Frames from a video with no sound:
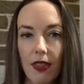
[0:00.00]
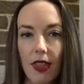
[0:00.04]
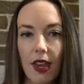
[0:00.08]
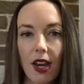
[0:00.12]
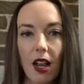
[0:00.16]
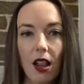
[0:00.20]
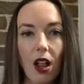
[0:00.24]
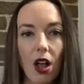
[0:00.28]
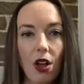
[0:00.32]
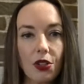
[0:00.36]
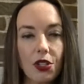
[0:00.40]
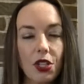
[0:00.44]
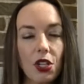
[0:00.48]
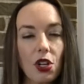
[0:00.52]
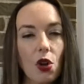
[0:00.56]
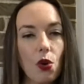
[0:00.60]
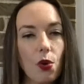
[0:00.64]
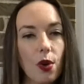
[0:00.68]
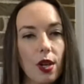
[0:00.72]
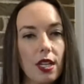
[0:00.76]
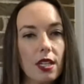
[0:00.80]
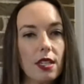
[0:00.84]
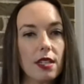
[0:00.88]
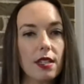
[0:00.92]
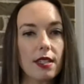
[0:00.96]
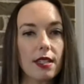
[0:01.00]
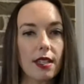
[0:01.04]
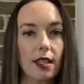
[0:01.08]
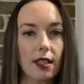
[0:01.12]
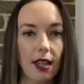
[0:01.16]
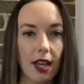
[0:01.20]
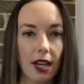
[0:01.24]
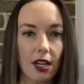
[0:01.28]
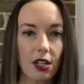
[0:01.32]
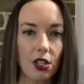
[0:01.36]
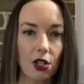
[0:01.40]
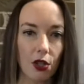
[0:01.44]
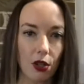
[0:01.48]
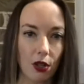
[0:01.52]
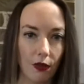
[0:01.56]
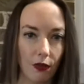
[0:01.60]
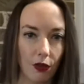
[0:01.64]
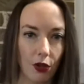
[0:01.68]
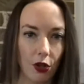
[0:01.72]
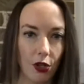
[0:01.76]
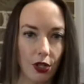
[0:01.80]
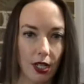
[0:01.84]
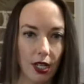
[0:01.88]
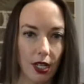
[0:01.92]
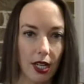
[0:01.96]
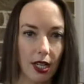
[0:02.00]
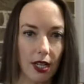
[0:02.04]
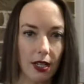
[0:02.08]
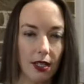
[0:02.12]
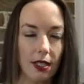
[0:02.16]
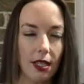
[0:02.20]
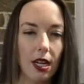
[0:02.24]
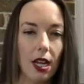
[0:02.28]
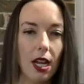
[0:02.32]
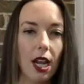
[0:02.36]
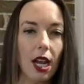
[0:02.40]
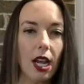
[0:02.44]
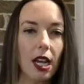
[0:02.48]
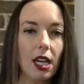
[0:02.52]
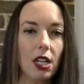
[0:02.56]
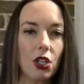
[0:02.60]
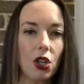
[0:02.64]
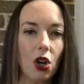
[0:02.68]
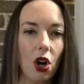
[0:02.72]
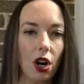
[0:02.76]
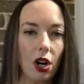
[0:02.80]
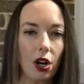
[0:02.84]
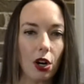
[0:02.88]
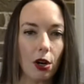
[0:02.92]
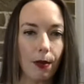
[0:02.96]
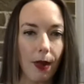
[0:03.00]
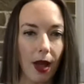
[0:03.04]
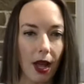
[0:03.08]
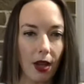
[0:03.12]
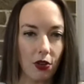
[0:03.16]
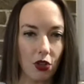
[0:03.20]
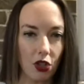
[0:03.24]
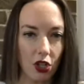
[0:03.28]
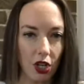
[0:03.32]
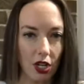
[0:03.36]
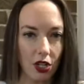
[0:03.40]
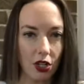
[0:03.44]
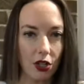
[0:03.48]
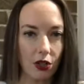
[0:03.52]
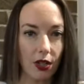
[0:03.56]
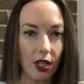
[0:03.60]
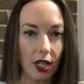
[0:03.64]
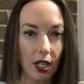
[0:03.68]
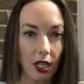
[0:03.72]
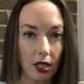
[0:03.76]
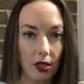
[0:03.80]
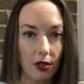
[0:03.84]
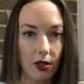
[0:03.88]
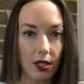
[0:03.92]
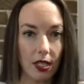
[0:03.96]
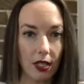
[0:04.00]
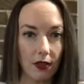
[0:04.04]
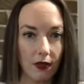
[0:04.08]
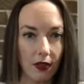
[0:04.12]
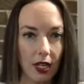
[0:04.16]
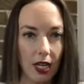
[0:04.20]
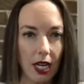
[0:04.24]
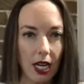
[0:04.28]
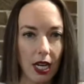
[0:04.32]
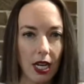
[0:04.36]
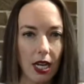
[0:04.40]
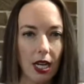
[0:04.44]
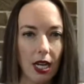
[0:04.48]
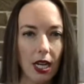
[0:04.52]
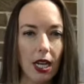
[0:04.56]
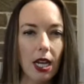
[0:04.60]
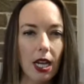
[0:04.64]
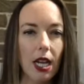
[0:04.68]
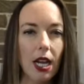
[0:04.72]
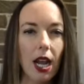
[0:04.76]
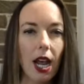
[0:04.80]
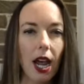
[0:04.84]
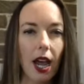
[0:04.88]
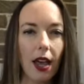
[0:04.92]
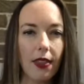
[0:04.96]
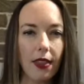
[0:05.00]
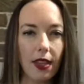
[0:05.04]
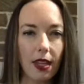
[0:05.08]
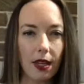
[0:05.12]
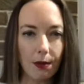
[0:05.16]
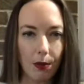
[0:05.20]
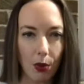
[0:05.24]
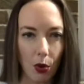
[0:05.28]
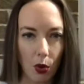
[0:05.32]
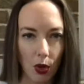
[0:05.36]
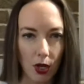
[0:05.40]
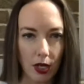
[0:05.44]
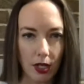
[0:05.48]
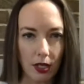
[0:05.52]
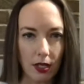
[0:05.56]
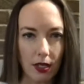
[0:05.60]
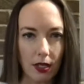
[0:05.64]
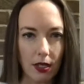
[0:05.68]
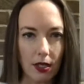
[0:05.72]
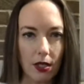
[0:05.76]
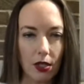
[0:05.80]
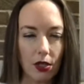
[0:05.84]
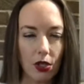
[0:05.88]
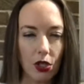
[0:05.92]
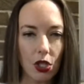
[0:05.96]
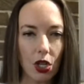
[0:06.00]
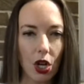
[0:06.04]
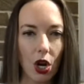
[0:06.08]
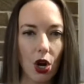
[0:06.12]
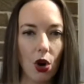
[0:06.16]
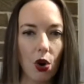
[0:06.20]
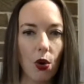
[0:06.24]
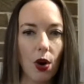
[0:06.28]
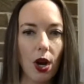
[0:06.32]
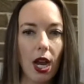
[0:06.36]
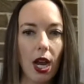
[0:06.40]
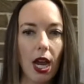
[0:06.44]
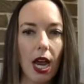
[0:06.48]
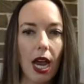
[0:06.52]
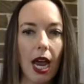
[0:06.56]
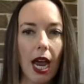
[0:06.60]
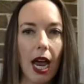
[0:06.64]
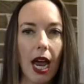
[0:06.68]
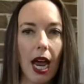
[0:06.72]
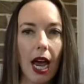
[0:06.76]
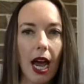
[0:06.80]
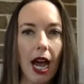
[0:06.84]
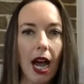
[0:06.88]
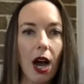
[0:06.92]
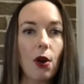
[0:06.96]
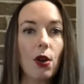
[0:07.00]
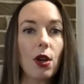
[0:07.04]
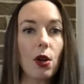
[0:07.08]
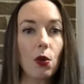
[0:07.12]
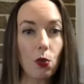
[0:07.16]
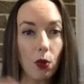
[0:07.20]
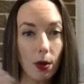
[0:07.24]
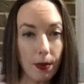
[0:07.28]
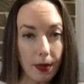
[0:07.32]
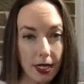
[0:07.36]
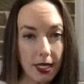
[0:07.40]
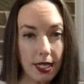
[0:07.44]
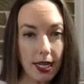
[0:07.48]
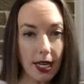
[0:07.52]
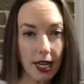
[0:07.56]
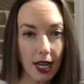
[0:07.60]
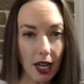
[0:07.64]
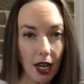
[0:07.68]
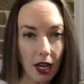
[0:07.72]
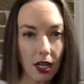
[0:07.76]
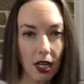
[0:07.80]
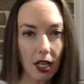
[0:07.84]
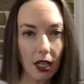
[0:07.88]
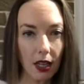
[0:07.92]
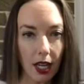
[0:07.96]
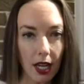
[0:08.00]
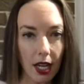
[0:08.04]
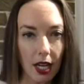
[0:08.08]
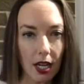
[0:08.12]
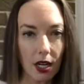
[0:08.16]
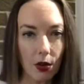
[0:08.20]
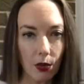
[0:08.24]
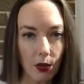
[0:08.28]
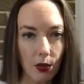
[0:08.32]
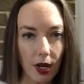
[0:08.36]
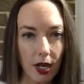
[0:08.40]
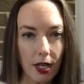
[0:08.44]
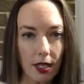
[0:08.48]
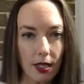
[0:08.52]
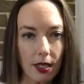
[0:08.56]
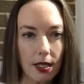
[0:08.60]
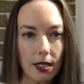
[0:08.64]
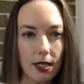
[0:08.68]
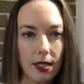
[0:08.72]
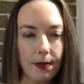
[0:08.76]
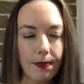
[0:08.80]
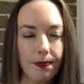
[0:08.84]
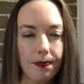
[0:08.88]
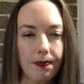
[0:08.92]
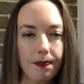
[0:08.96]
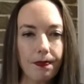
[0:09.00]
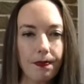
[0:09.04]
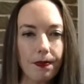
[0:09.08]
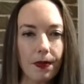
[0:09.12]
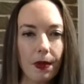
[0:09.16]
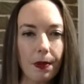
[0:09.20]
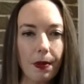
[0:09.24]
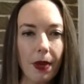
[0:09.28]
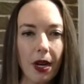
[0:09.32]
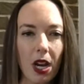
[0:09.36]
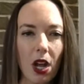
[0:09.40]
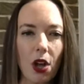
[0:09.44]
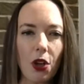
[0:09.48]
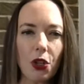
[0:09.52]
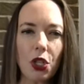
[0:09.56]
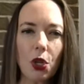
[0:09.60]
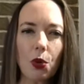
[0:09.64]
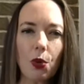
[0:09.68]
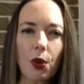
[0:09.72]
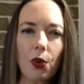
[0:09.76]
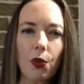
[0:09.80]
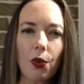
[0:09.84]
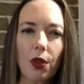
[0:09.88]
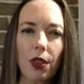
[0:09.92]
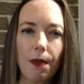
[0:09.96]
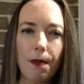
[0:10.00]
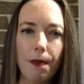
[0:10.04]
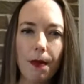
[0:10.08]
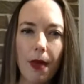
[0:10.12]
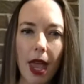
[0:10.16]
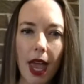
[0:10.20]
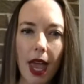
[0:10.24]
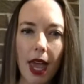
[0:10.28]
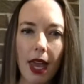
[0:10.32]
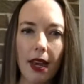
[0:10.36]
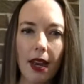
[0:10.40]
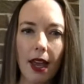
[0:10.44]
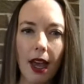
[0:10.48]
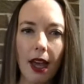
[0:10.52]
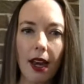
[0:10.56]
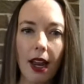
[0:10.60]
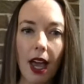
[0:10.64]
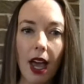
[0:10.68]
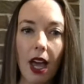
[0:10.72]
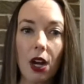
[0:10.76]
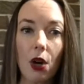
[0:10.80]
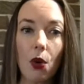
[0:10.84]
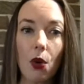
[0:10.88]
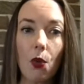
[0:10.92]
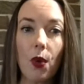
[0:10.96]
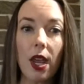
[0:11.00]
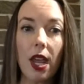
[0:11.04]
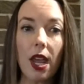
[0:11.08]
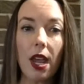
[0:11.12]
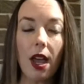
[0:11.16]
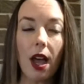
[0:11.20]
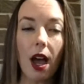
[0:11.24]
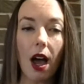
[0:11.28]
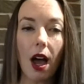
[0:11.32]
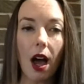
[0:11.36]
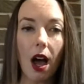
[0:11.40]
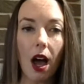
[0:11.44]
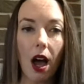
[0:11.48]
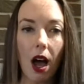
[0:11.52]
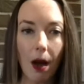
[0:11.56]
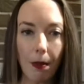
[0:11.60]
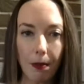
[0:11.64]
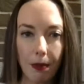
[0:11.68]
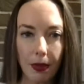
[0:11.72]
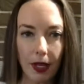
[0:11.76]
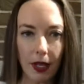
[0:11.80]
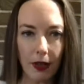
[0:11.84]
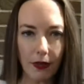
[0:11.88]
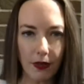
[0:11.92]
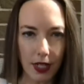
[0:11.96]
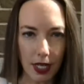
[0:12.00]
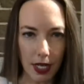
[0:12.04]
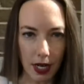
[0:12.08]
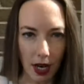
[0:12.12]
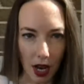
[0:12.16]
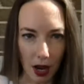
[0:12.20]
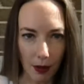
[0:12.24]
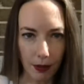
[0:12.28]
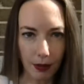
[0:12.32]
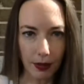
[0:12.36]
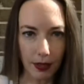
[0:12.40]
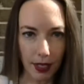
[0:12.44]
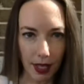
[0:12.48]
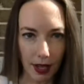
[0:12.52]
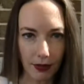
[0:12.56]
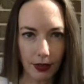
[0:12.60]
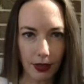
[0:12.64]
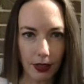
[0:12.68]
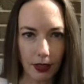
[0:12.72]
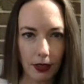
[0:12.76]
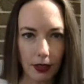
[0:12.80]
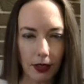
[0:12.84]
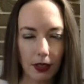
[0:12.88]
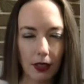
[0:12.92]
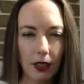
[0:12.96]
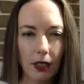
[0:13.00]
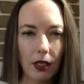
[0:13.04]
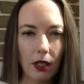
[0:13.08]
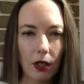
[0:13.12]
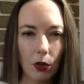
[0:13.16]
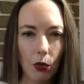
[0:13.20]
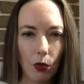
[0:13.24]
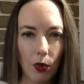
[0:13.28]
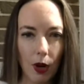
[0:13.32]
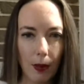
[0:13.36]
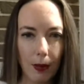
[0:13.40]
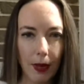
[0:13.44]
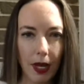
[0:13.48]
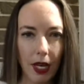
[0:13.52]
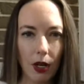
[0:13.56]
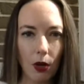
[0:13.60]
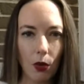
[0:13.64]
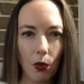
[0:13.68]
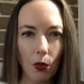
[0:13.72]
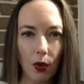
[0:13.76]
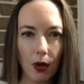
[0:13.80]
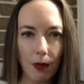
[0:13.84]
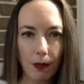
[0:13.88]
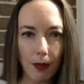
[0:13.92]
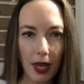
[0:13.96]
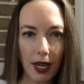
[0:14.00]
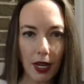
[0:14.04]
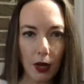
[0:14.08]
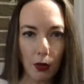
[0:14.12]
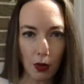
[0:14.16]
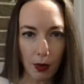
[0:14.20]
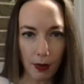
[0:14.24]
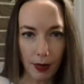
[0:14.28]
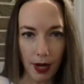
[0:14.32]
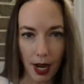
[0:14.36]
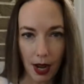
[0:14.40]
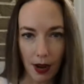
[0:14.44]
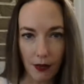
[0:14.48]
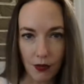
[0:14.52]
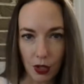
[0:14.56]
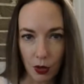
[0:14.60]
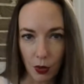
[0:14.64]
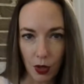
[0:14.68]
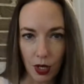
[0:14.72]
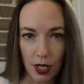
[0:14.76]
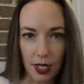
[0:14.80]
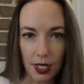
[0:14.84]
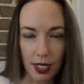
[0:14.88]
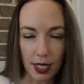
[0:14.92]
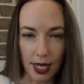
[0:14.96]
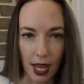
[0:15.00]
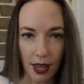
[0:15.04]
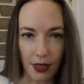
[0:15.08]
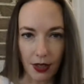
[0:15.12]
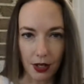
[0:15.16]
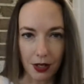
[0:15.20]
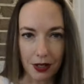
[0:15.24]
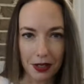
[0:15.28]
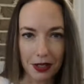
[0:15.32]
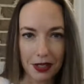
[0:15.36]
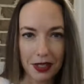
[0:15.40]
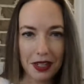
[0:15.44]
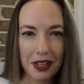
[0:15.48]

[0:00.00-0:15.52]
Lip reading: And then I'll also go into select universities and talk about gender inclusivity and the importance. So how can women take calculated risks? But I also work with men on how do we uplift and up-level women when men and women have to work together.